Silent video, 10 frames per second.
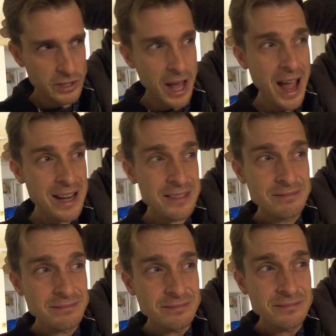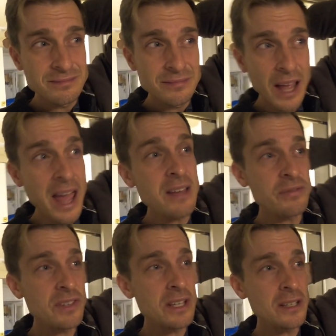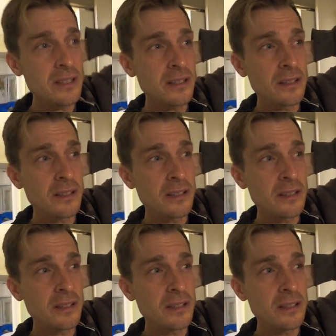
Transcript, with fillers: Nine? Eight feet